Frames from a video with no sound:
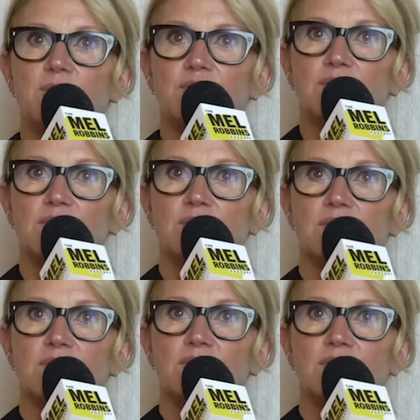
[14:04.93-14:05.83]
up with you.
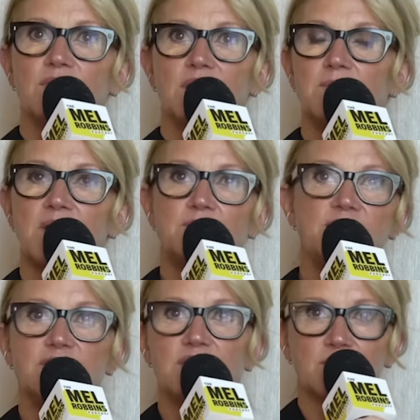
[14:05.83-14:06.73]
It might
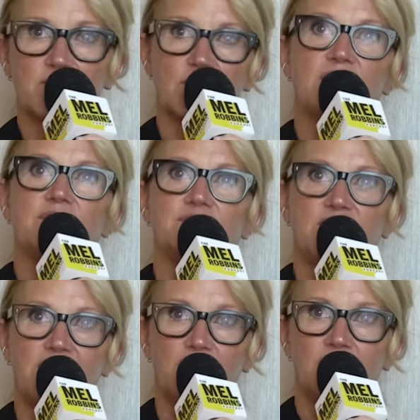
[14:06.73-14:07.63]
be the number on the
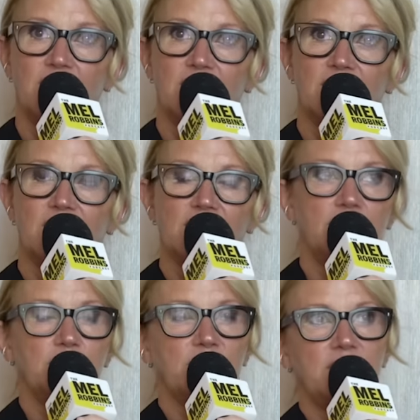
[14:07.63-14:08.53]
scale.
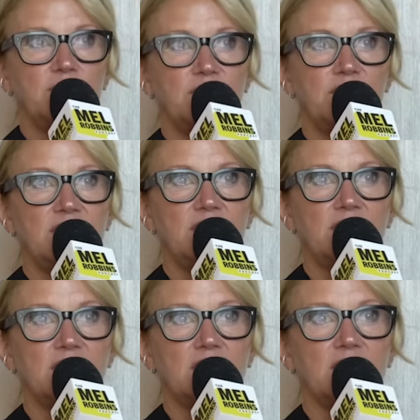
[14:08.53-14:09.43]
It might
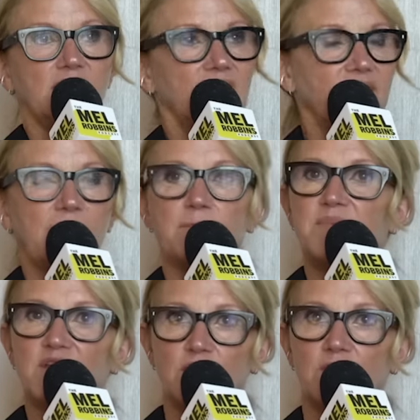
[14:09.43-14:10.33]
be, again, that
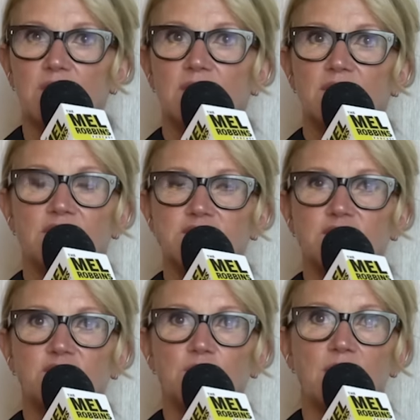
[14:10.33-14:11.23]
bill that
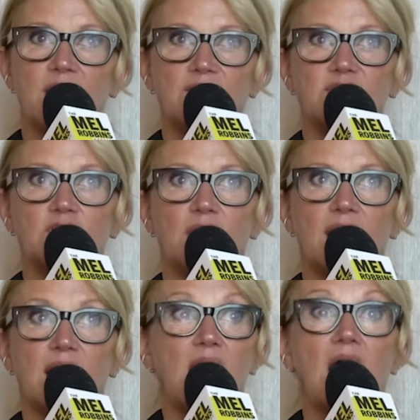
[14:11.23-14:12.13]
just arrived and you're
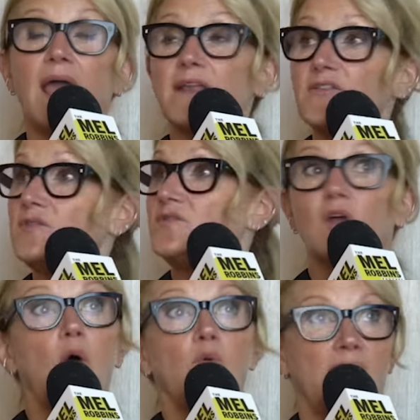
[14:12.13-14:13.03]
like, I
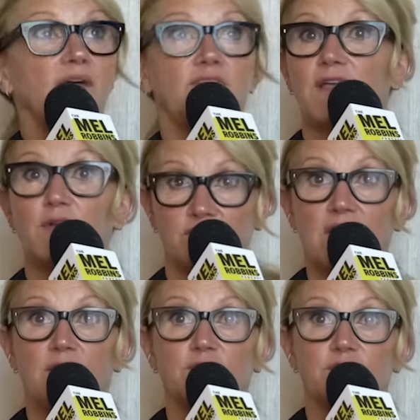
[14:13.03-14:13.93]
don't have
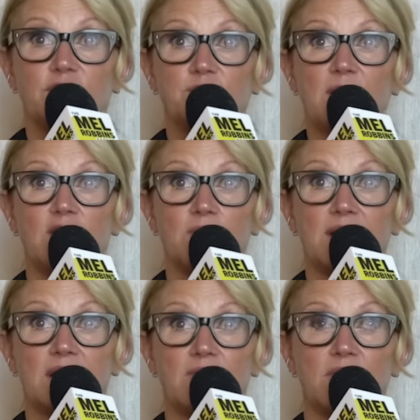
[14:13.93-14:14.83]
$1,000 to fix my car
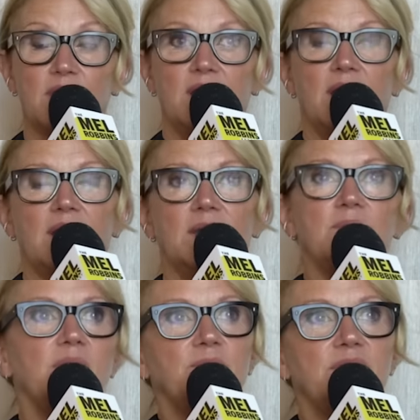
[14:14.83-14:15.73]
right now.
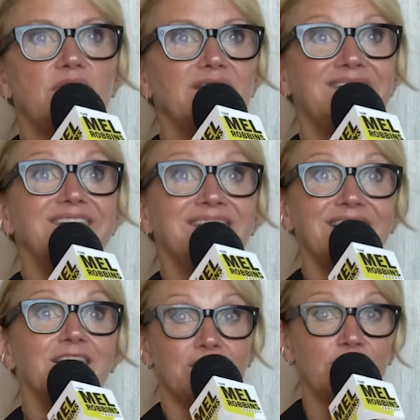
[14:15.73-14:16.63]
It might be that you didn't
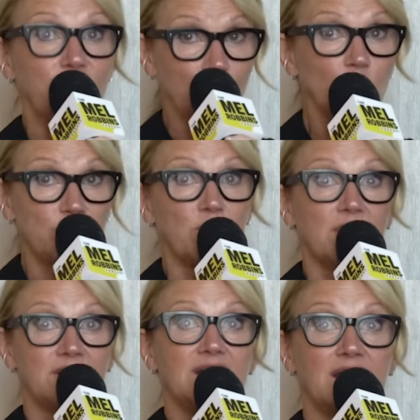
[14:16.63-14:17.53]
get into the school you
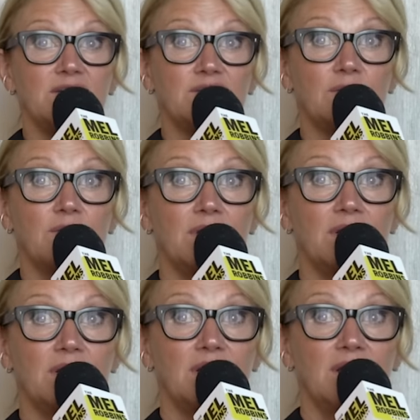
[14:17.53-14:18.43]
wanted to get into.
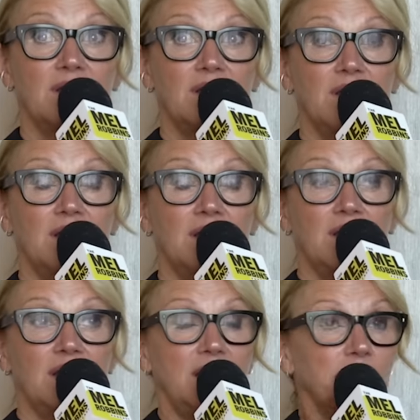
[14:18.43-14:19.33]

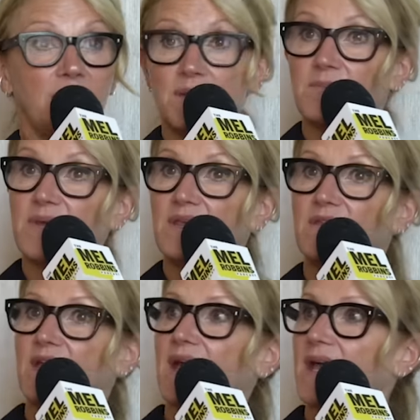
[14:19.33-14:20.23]
It might be
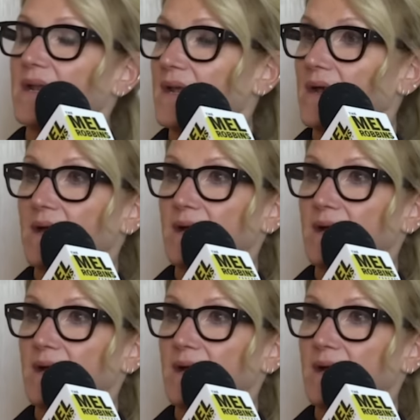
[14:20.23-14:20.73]
that